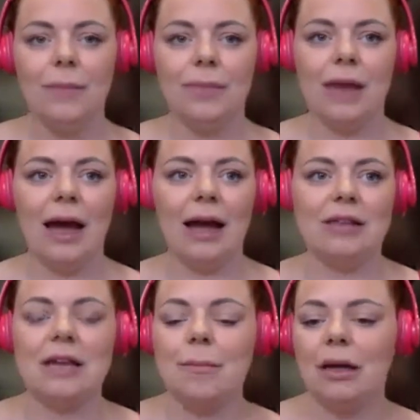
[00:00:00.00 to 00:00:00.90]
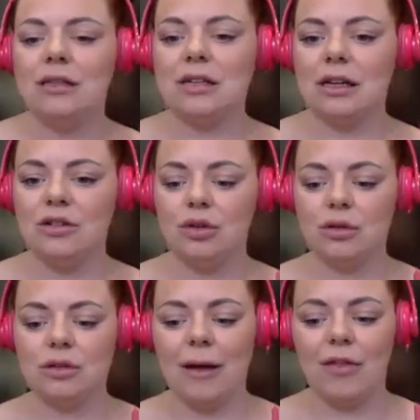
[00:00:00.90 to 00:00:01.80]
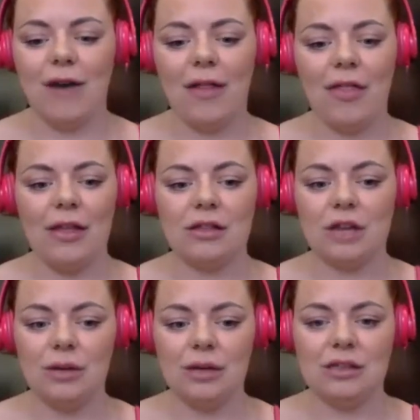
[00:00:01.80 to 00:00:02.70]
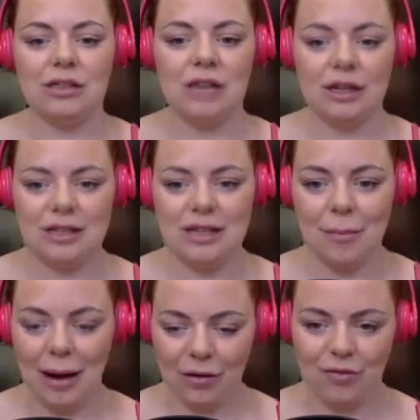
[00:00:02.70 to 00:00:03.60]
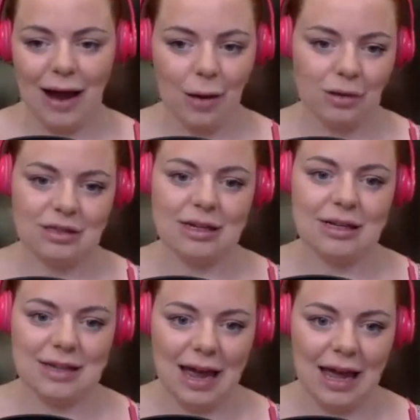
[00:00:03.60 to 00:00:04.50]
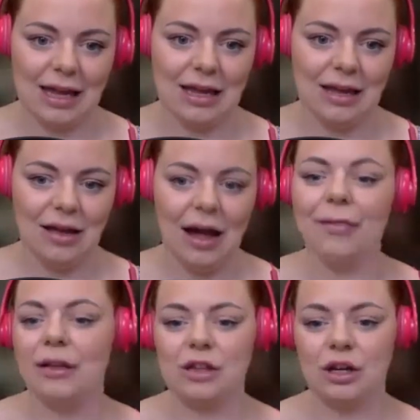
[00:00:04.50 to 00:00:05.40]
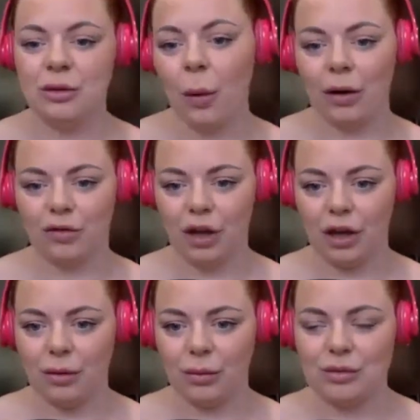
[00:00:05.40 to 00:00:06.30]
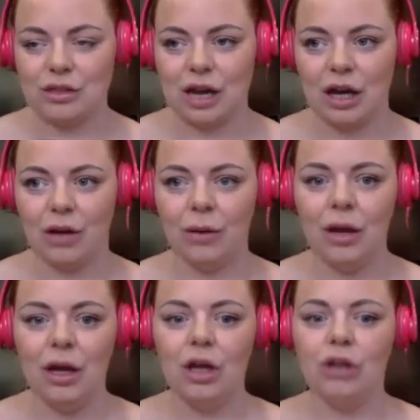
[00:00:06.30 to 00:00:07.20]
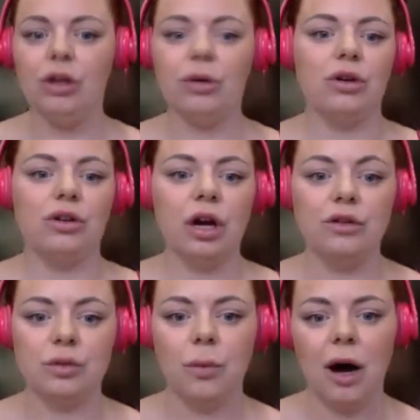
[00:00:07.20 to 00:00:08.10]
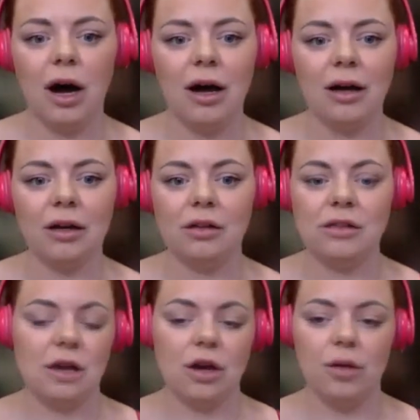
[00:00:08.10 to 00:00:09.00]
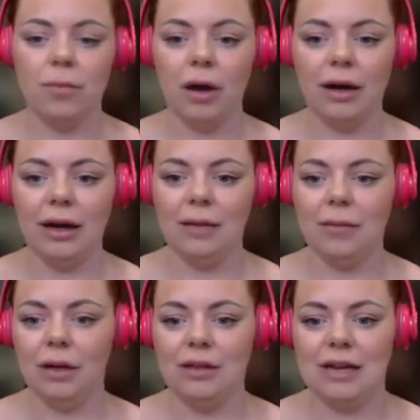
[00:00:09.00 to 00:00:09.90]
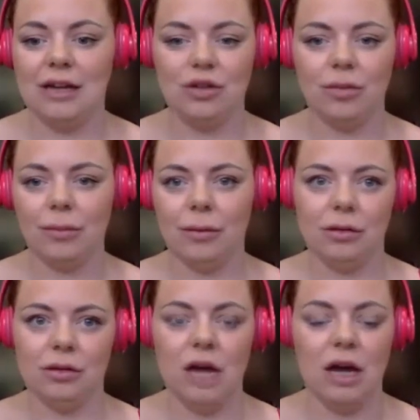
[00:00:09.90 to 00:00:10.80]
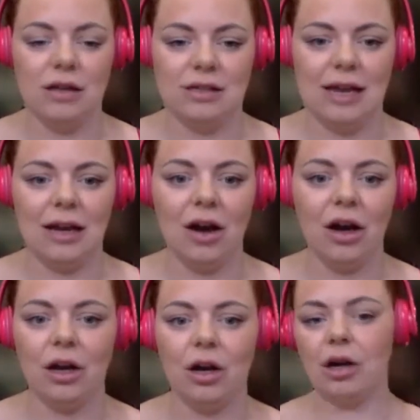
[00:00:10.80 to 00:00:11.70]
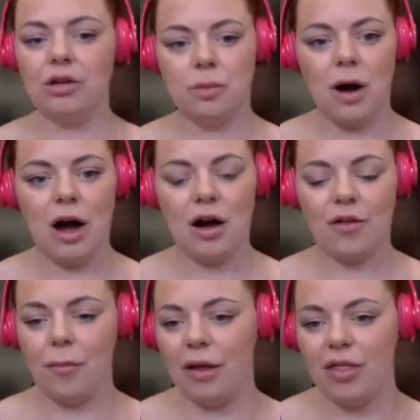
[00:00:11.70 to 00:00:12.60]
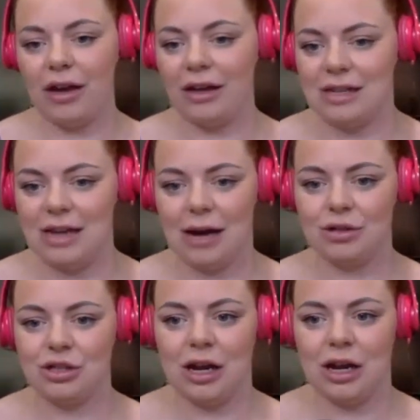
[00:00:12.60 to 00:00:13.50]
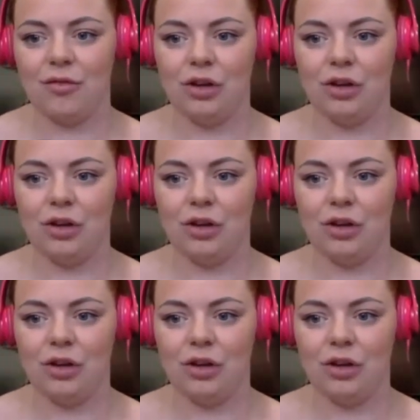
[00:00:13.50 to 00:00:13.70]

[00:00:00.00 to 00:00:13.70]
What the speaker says: And it basically talks about the fact that there's only a certain amount of hours in a day and there's only one of you. So you could go to work. So my day job, nursing, I could go to work for my 13-hour shift.